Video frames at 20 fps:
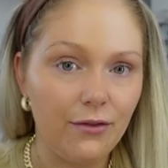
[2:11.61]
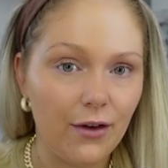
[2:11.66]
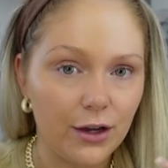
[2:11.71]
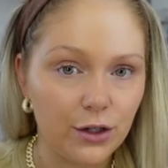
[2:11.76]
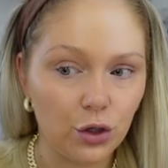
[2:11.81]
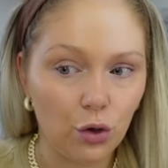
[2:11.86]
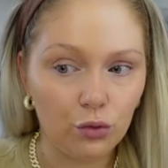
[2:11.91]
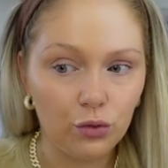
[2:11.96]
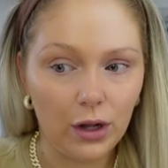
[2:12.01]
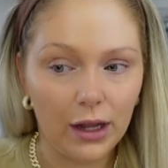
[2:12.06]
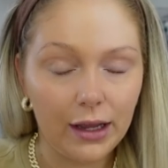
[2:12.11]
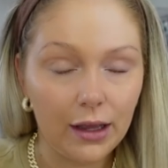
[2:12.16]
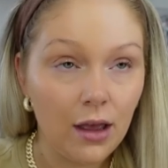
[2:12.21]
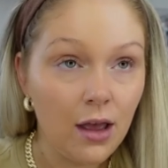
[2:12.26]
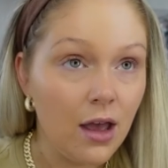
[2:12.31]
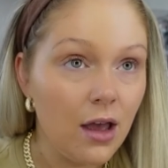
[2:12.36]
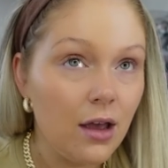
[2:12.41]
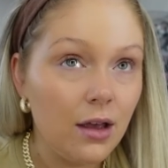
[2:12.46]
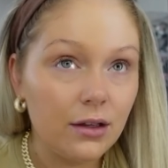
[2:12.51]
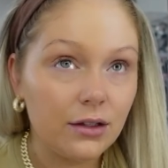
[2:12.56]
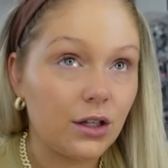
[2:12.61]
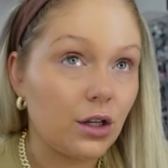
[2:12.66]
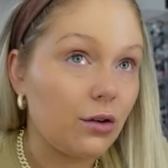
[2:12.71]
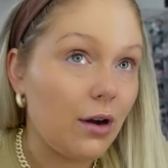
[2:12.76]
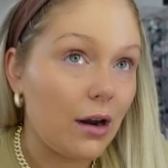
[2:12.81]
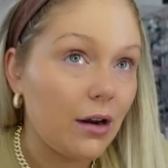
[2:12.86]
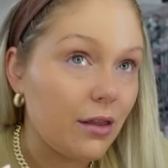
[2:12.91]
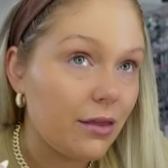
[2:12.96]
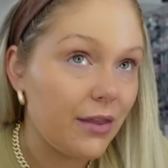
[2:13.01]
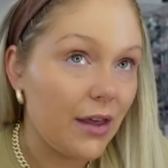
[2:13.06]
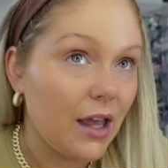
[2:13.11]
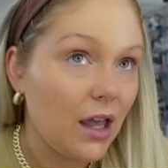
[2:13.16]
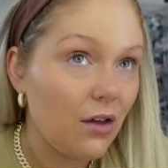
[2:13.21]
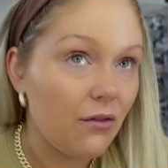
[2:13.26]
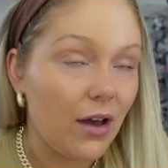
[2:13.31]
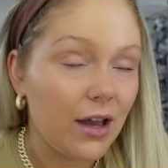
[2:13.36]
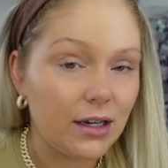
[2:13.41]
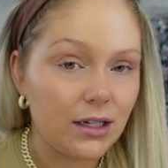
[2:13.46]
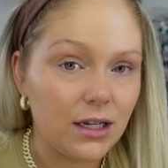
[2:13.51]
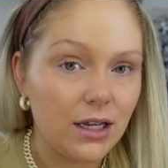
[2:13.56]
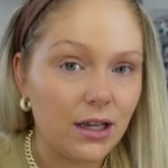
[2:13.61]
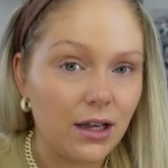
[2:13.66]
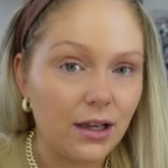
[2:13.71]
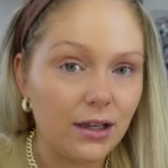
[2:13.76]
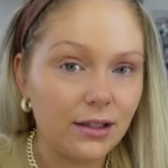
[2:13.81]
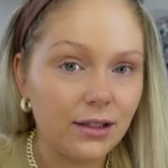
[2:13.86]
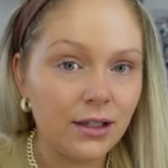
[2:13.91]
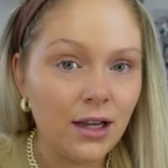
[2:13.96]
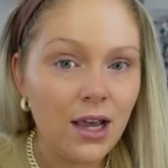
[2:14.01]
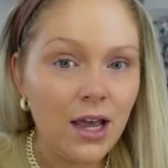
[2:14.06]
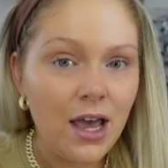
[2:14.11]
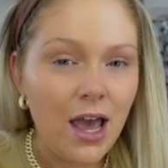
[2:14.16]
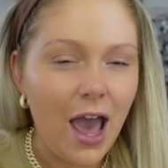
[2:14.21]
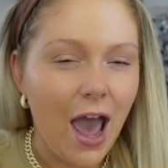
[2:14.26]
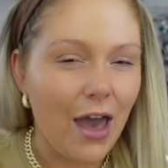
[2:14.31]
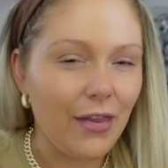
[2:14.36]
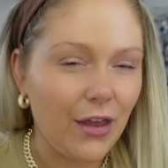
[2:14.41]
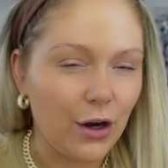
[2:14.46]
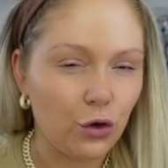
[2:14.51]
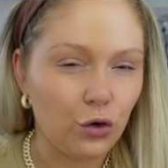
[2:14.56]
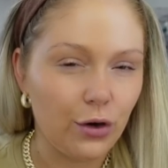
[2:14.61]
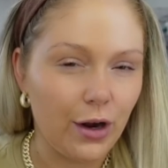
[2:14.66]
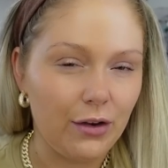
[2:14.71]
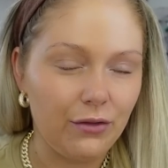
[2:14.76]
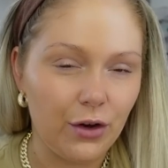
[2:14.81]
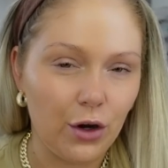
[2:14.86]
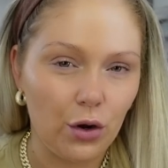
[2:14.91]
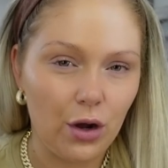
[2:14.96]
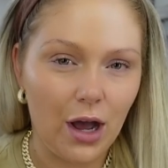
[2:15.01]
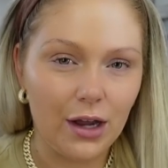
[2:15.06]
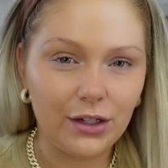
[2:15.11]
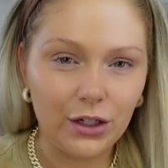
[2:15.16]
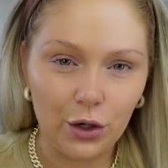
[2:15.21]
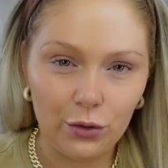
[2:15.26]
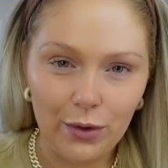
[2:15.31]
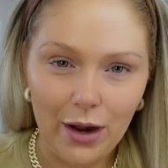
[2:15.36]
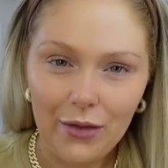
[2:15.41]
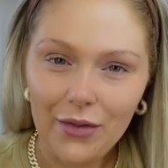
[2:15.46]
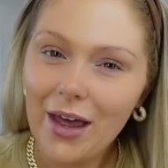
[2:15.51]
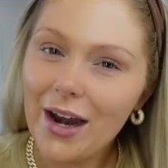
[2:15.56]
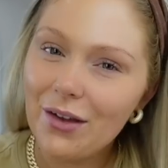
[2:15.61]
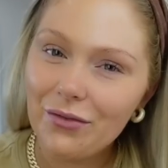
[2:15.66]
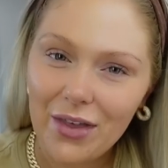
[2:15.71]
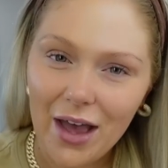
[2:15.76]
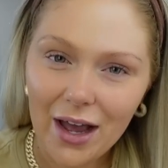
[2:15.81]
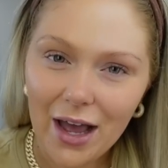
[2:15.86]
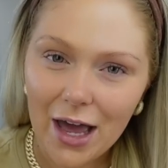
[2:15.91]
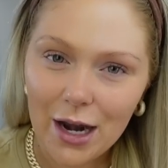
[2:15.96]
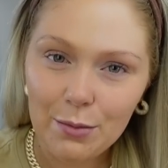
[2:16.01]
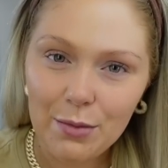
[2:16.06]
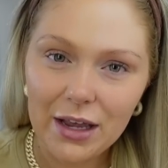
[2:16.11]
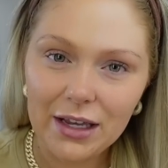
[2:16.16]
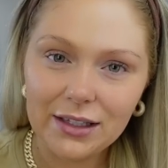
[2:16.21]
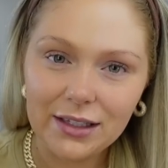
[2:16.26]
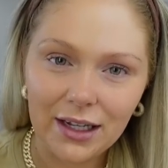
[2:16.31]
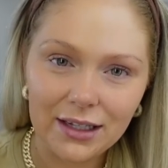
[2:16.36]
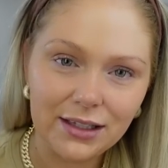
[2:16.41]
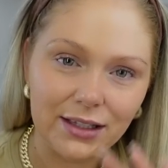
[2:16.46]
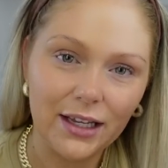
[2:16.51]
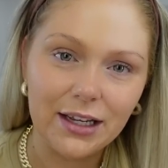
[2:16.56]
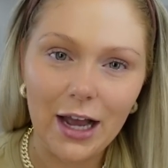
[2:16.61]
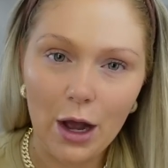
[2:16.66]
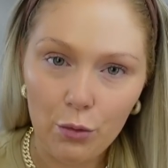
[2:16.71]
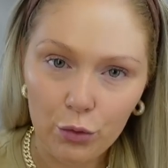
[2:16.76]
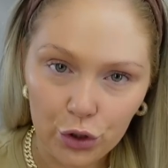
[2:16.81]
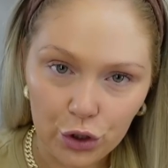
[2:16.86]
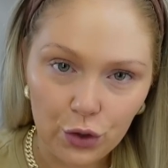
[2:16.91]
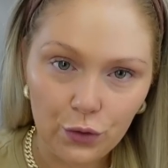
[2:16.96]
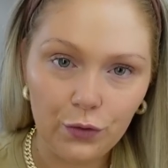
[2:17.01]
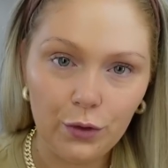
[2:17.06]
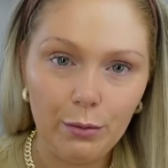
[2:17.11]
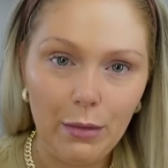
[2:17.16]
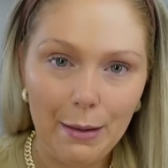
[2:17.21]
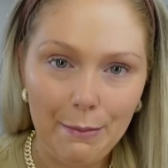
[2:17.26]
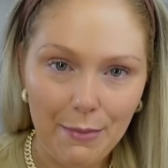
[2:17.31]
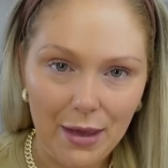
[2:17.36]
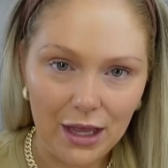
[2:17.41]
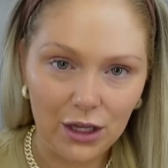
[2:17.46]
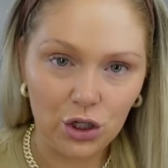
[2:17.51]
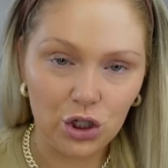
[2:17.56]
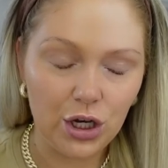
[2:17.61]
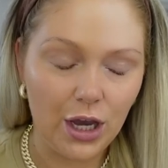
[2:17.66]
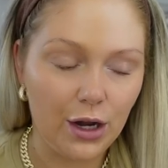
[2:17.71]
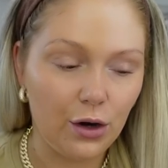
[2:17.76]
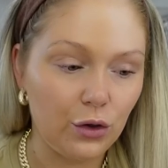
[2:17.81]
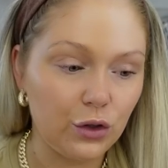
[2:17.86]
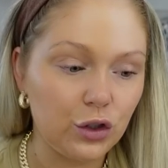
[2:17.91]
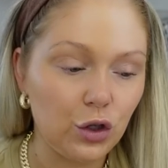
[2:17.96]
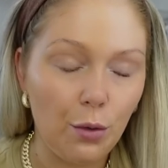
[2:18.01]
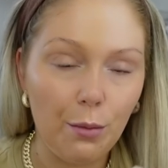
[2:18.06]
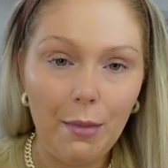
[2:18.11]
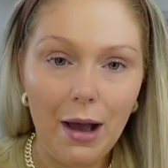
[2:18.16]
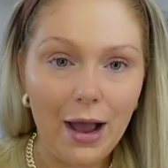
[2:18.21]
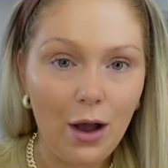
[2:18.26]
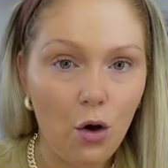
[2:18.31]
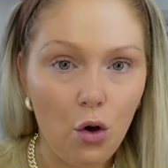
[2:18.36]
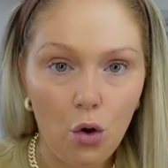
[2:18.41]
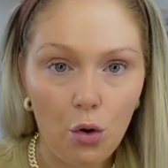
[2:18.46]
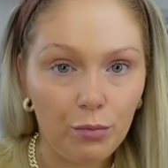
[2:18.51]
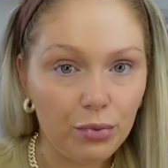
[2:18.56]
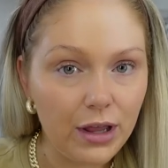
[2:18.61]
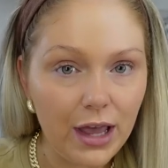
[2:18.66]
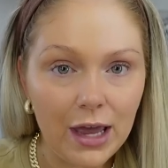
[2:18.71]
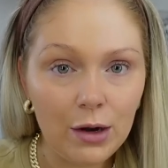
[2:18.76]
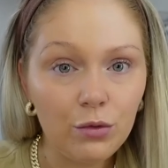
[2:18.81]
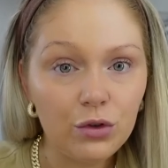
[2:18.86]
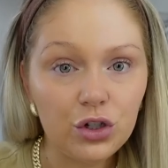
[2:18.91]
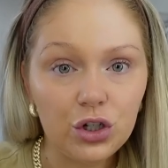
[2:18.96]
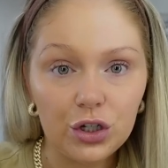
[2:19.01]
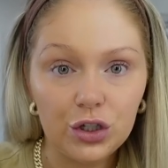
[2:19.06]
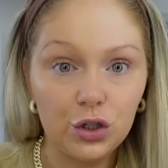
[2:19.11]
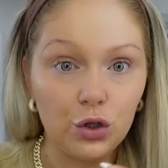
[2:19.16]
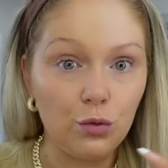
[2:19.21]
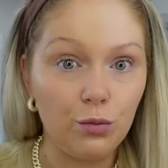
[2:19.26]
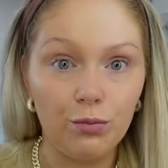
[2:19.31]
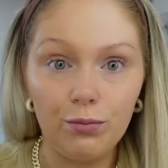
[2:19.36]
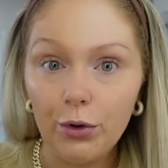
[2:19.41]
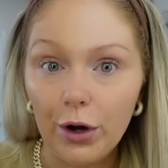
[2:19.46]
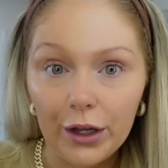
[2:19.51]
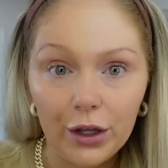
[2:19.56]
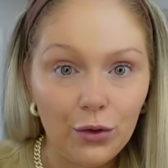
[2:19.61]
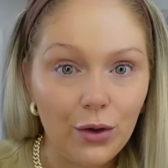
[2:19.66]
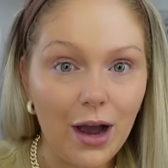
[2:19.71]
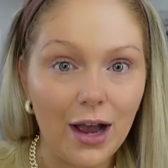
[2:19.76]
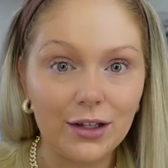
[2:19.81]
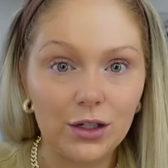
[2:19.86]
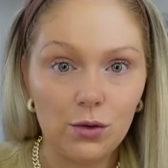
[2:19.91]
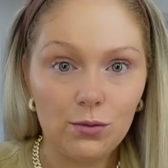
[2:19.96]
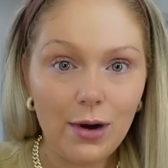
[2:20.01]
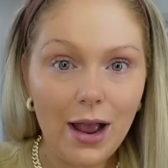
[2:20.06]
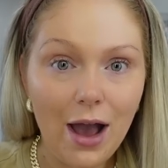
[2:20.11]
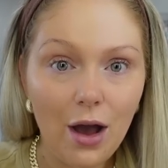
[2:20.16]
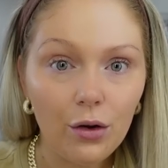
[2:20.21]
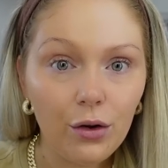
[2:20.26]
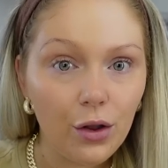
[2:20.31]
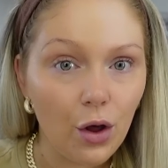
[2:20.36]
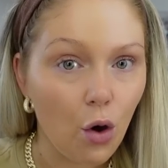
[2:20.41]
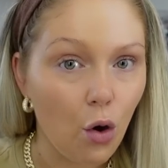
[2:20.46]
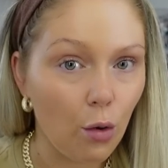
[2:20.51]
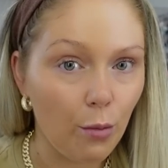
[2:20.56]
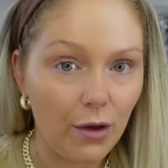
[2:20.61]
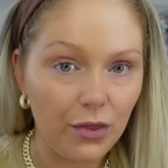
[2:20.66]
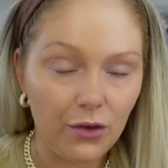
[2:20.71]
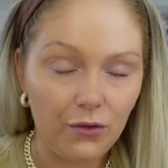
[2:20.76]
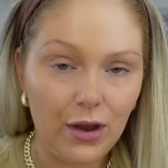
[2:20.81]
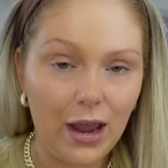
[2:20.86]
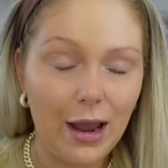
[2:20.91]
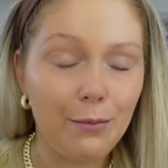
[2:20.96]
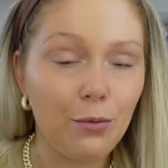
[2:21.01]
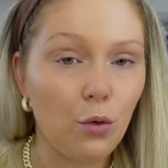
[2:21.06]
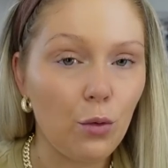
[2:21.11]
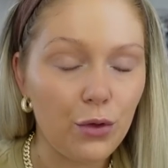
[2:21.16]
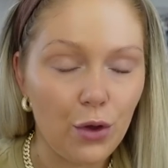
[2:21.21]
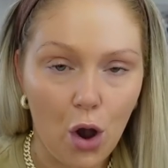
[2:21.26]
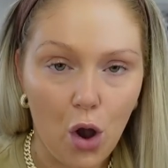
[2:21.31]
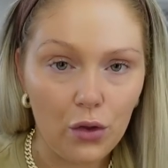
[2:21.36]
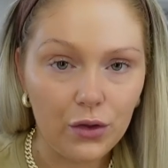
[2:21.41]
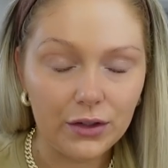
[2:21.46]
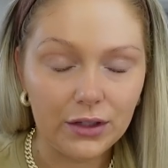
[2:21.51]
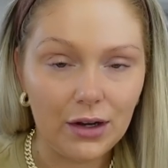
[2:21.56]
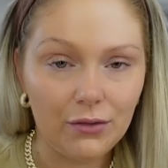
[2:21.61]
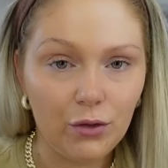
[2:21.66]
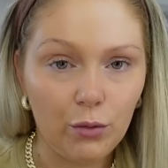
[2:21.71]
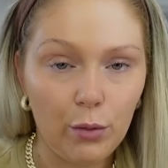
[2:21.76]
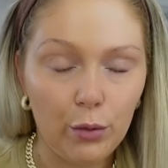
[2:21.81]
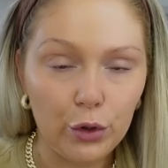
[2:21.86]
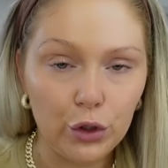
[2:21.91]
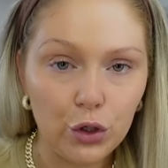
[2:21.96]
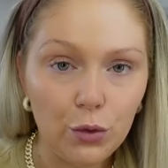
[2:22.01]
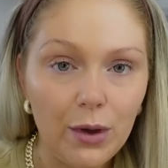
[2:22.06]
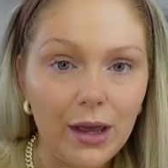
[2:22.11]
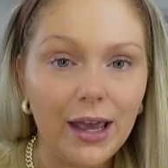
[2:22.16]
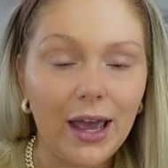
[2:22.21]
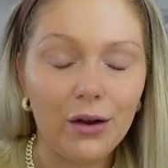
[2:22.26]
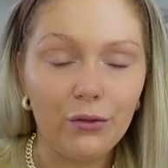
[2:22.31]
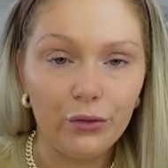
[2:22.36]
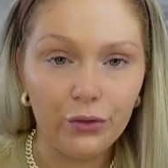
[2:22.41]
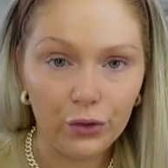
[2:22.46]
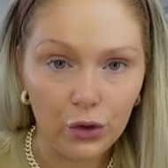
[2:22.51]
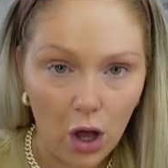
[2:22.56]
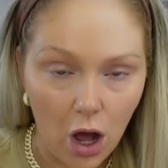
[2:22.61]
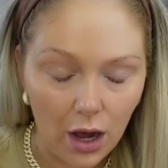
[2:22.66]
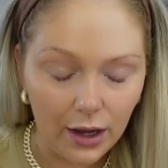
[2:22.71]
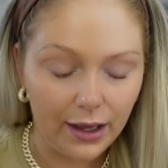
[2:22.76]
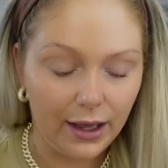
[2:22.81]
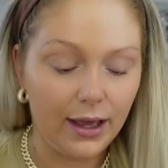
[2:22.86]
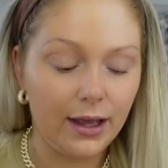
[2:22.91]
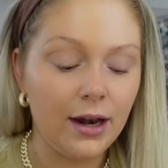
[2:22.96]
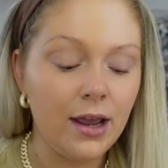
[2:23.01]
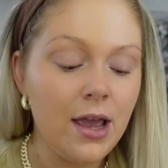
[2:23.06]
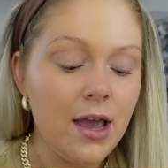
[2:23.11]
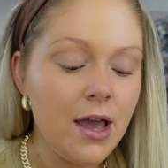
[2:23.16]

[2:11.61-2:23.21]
I don't like sit around and think of ideas and then create video content around that, if that kind of makes sense, like I would do for my main channel. So my whole plan was just to bring you guys around the whole month of April with all the stuff that we were doing and vlog it.